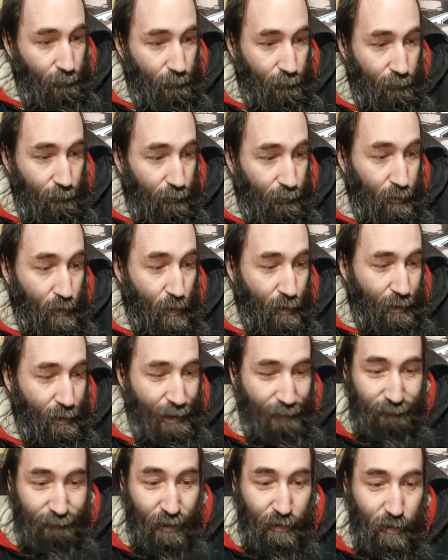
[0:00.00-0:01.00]
you don't have
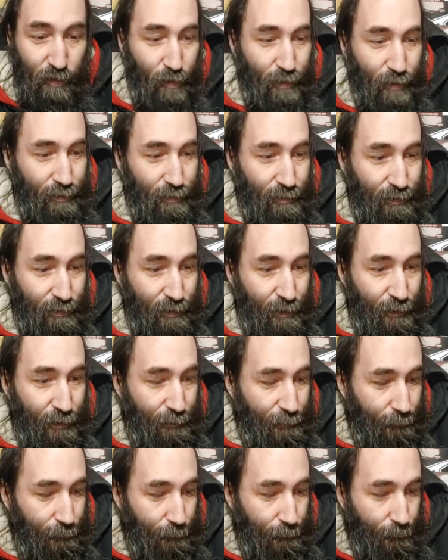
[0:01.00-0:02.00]
to do it
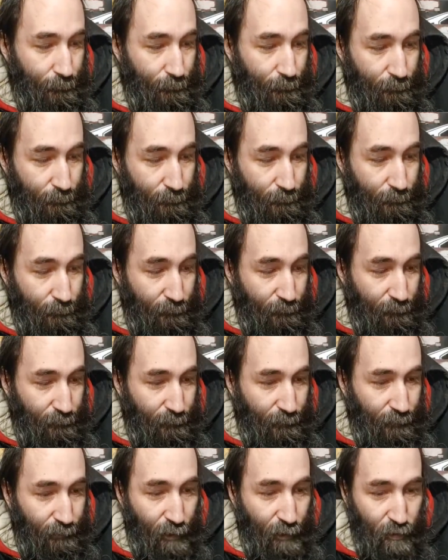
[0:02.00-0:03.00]
in
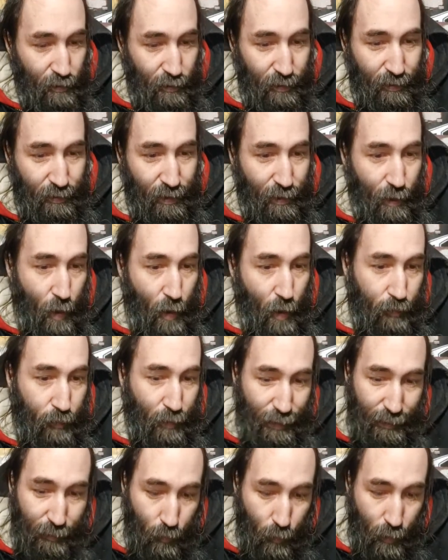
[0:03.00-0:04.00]
color. You can go
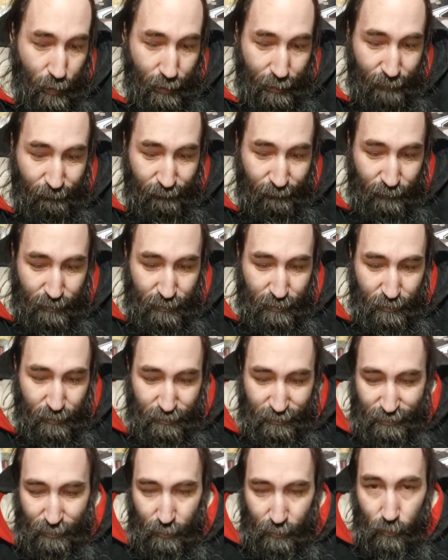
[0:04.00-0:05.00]
black and white if you choose
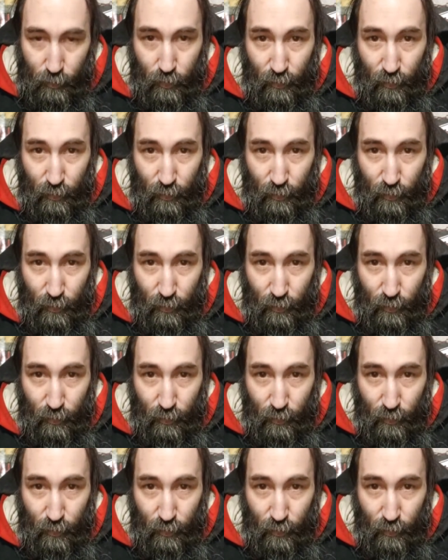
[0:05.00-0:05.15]
to.